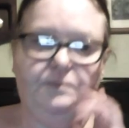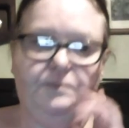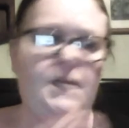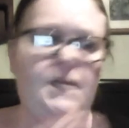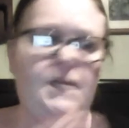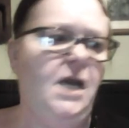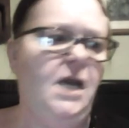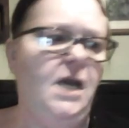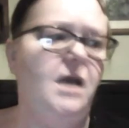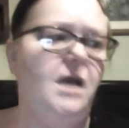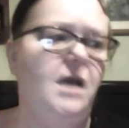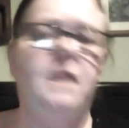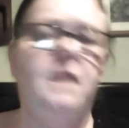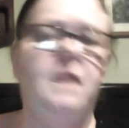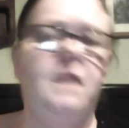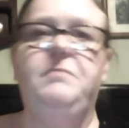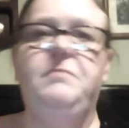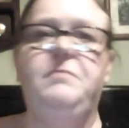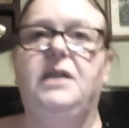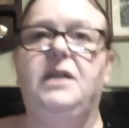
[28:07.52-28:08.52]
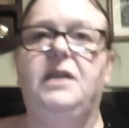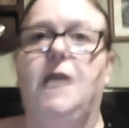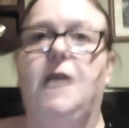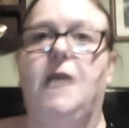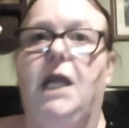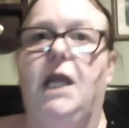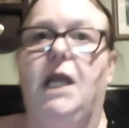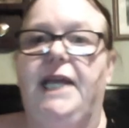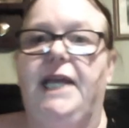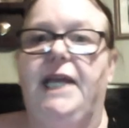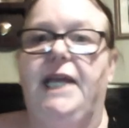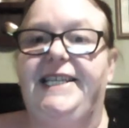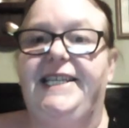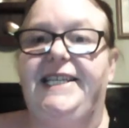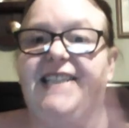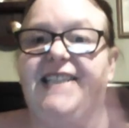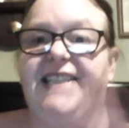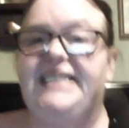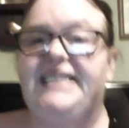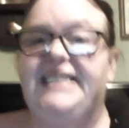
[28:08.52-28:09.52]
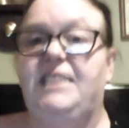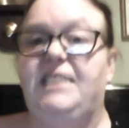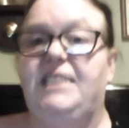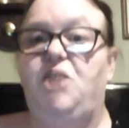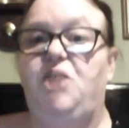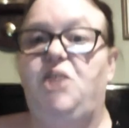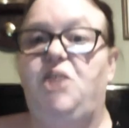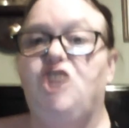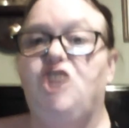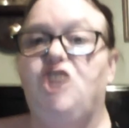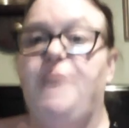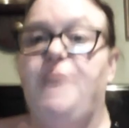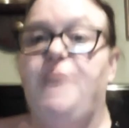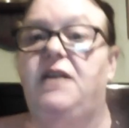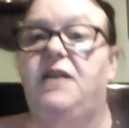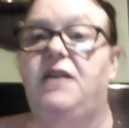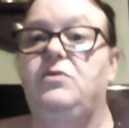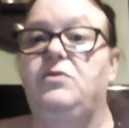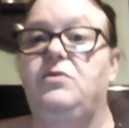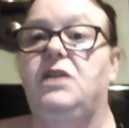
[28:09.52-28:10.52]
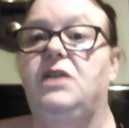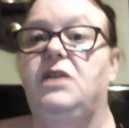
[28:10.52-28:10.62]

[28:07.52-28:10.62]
you scatter the marshmallows.